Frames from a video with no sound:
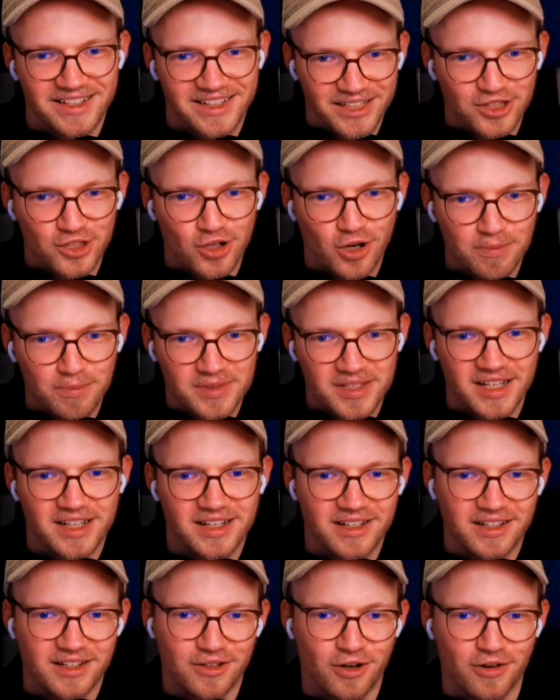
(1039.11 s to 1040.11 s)
adopting
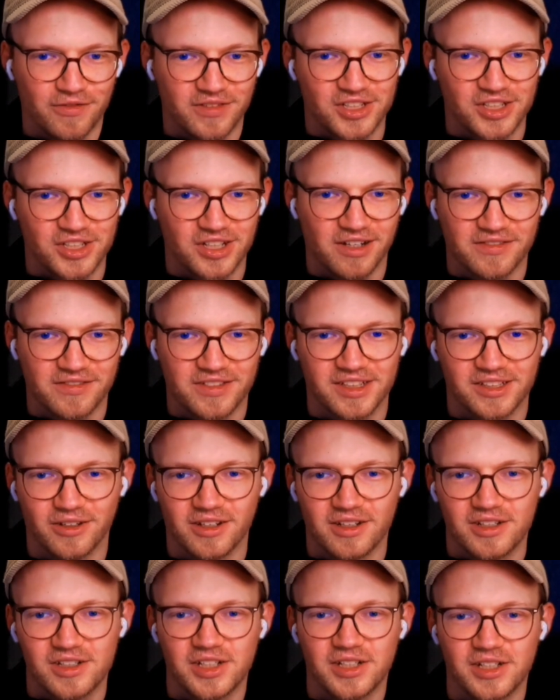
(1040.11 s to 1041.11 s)
an off-the-shelf
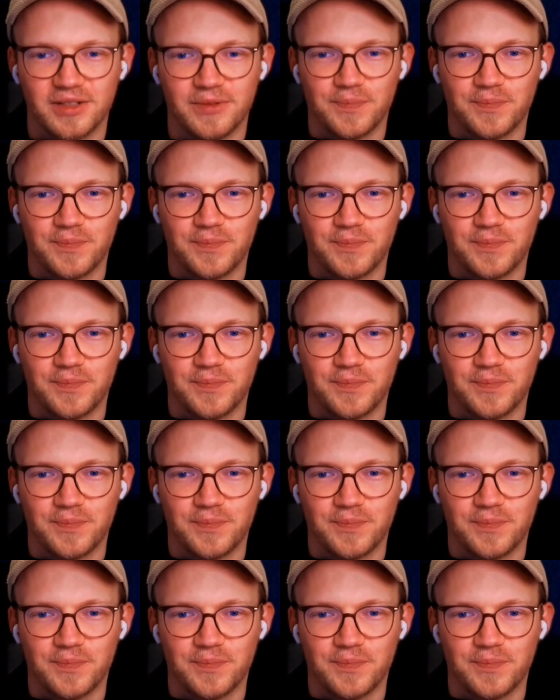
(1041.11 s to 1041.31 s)
technology?